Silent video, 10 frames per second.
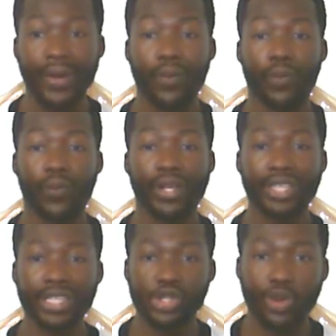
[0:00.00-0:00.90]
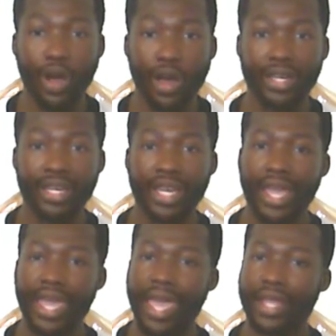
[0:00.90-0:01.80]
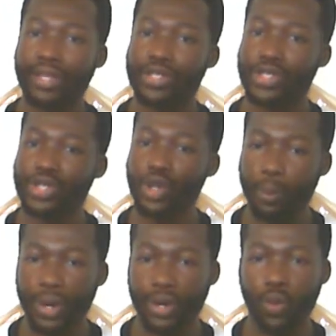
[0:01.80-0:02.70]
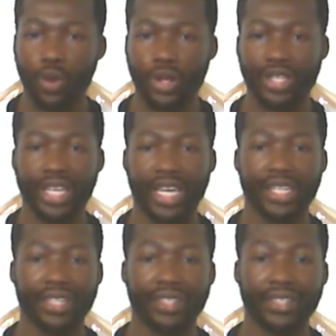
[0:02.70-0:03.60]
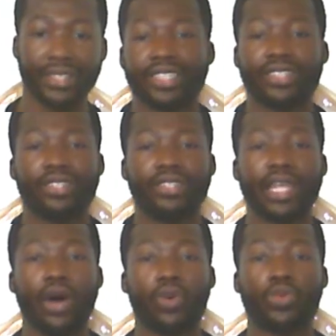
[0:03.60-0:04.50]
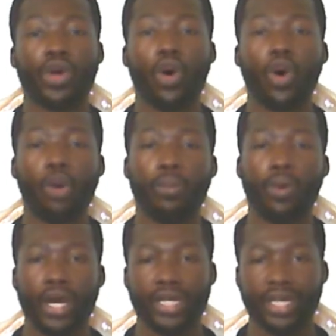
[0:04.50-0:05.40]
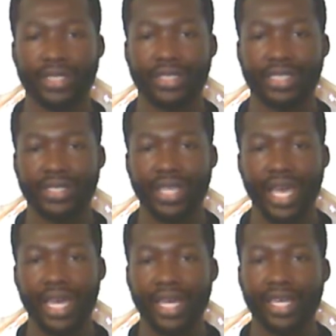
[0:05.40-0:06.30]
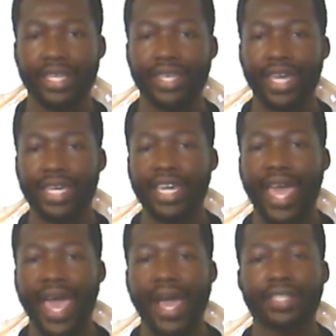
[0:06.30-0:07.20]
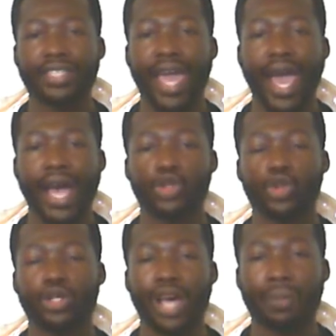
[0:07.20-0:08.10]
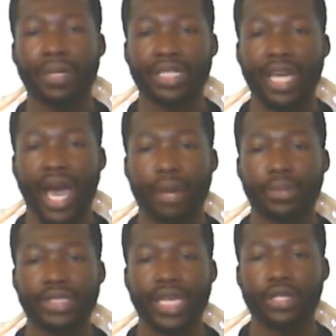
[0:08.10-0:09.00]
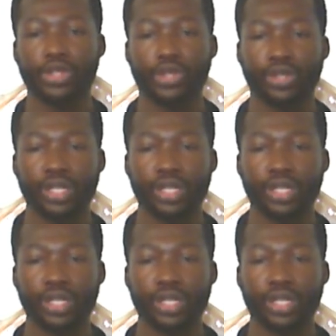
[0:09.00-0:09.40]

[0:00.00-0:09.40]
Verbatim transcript: really strong, and super coordinated. Now, the whole point is to say that he has astronomically high potential.